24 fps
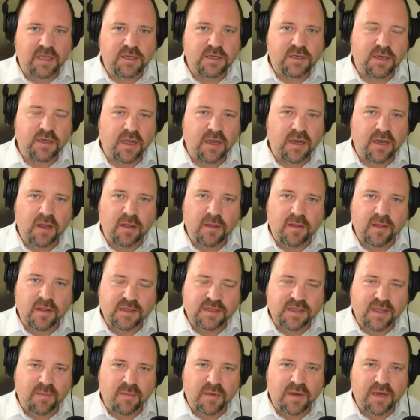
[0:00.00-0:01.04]
I know there's
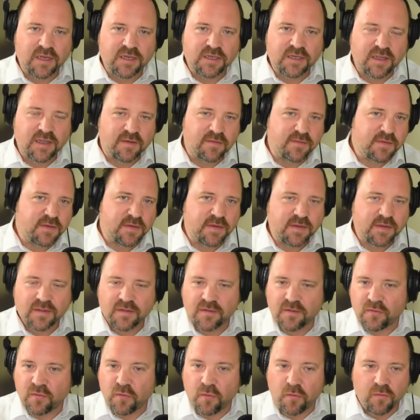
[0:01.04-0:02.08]
some initiatives
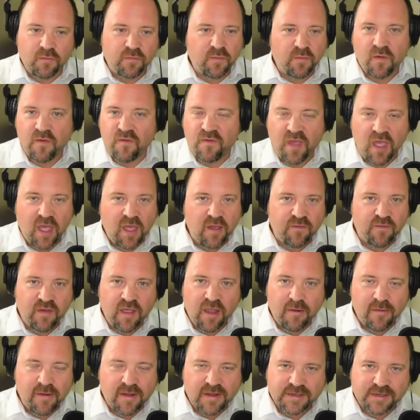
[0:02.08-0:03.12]
through
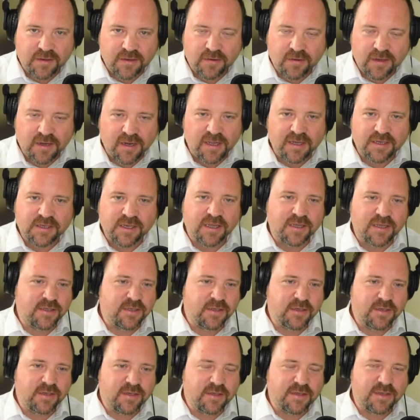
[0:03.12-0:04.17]
various
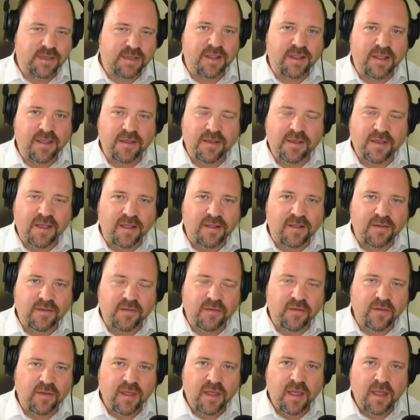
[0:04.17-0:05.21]
organisations in the UK,
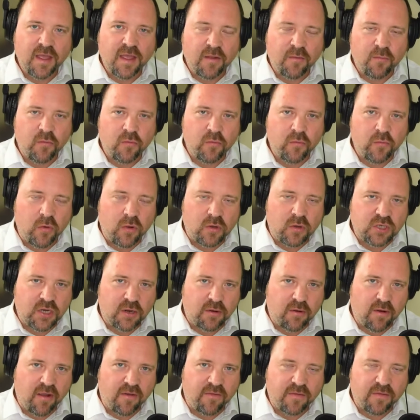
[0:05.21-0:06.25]
Royal
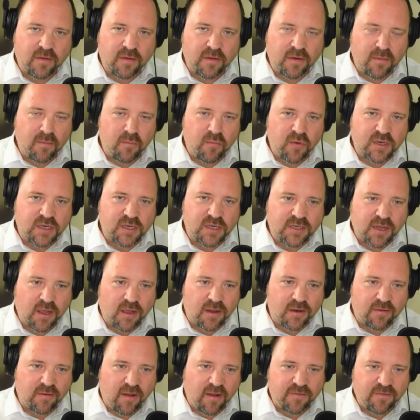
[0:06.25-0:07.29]
Geographical and British
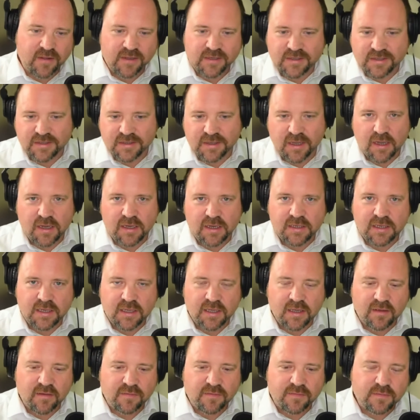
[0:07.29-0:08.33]
Cartographic Society.
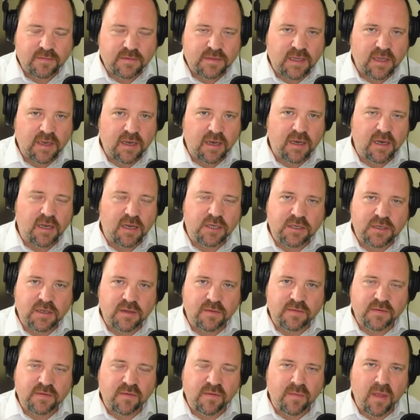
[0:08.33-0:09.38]
I've seen initiatives
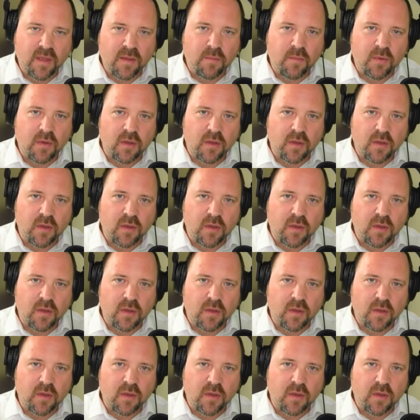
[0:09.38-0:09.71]
from them, but